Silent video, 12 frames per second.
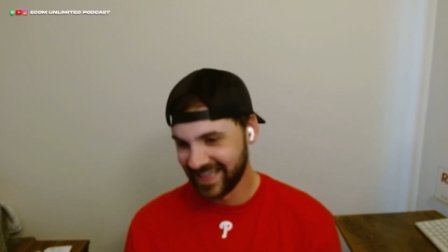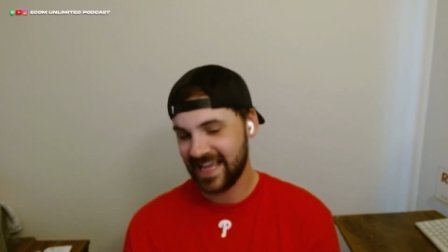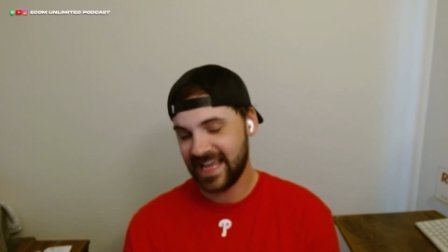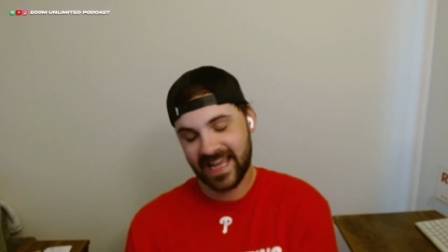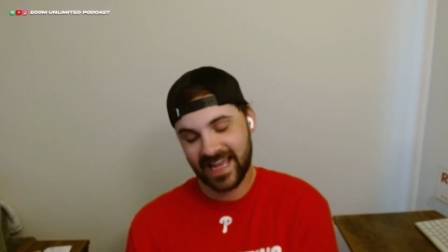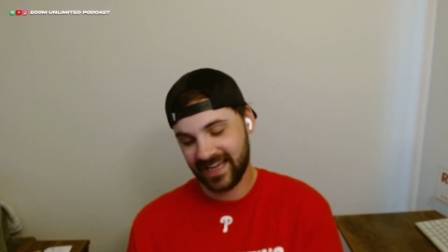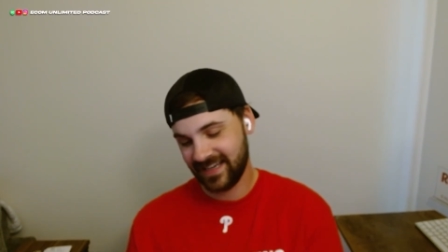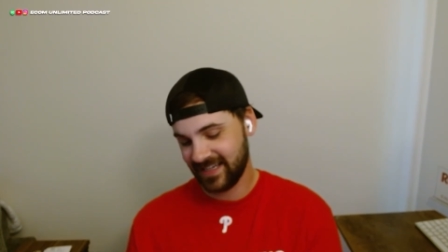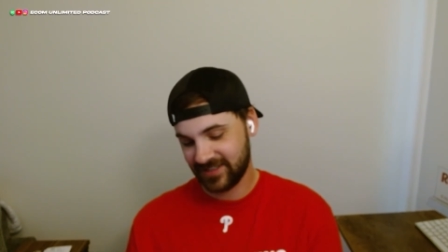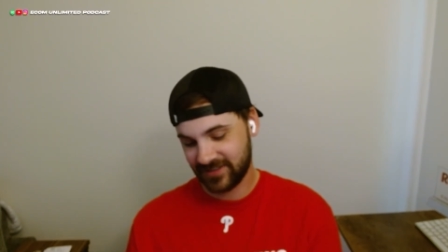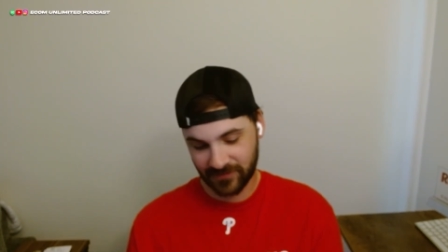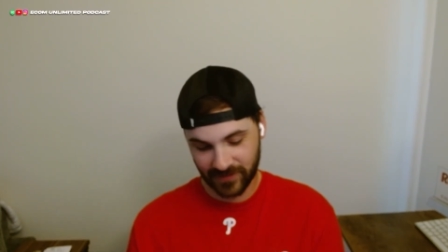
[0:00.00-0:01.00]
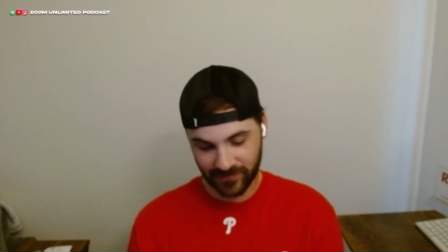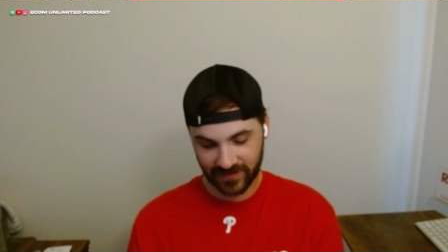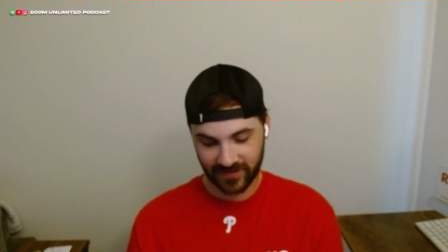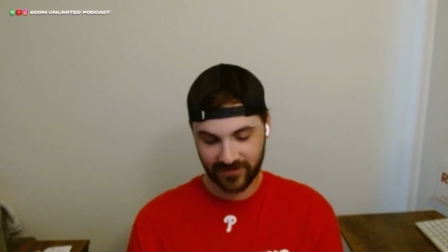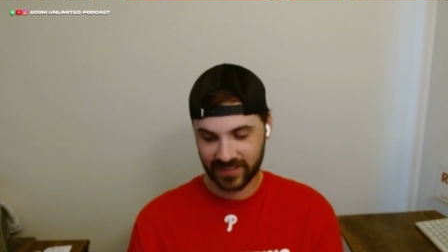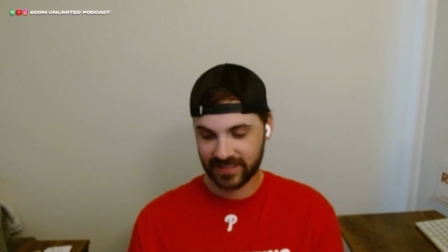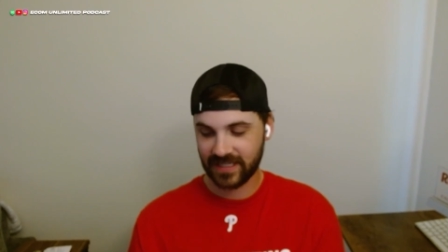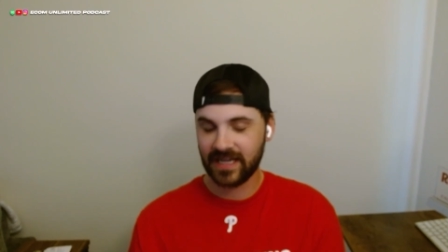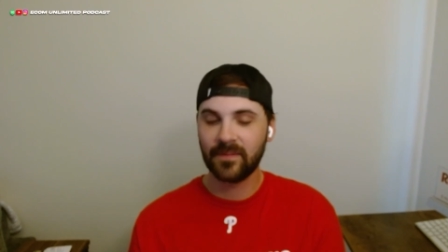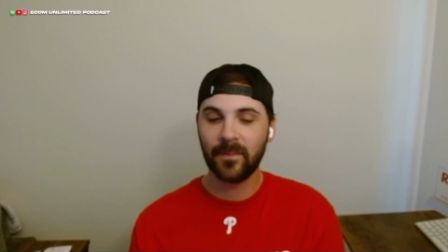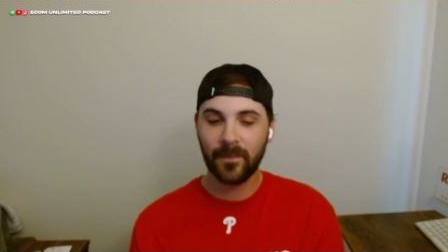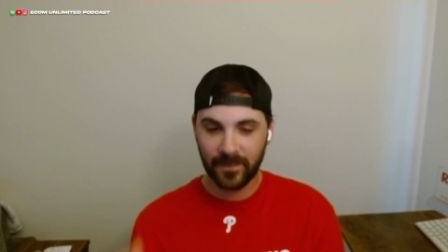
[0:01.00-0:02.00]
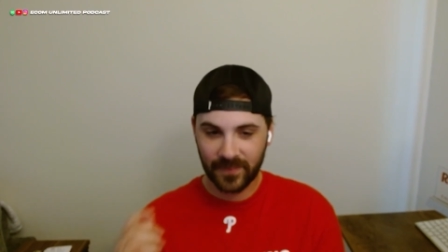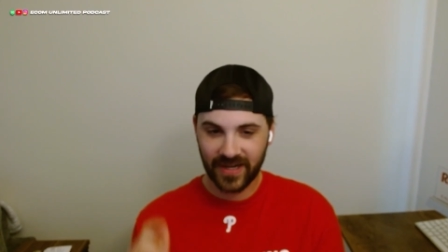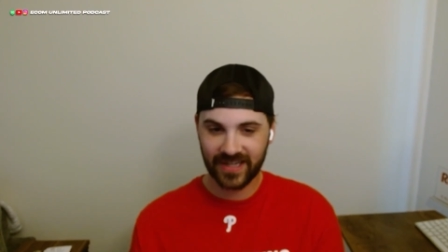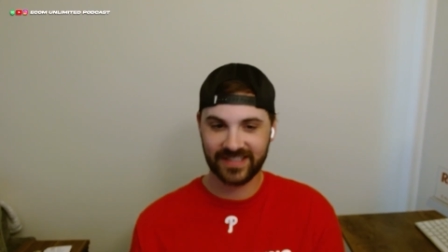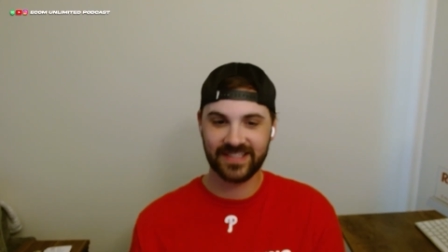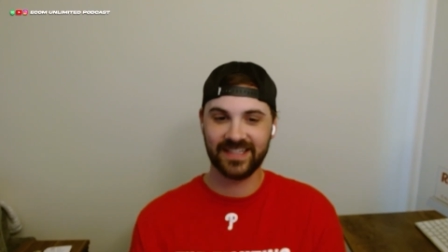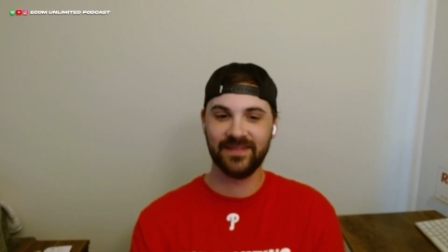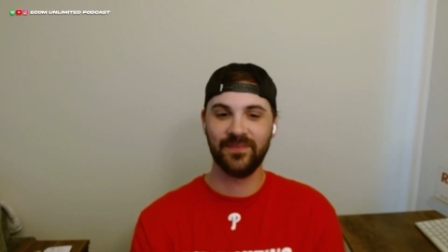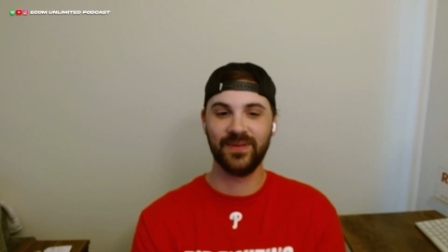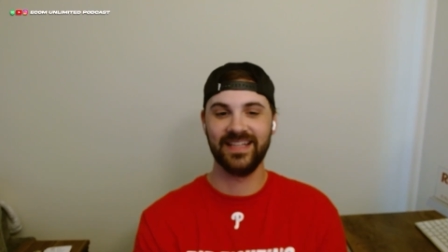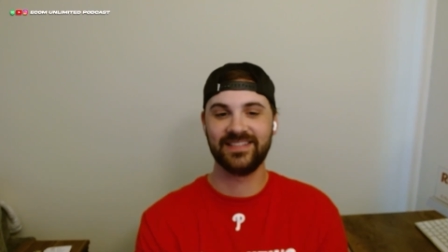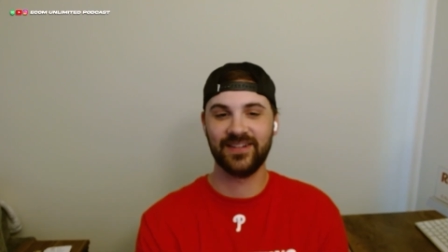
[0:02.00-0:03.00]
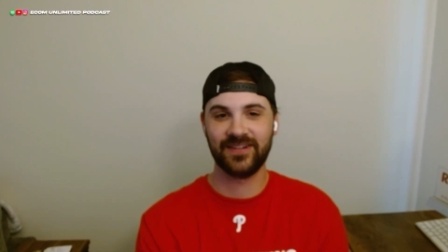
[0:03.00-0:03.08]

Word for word: And I should have went with the Crest guy. But but it's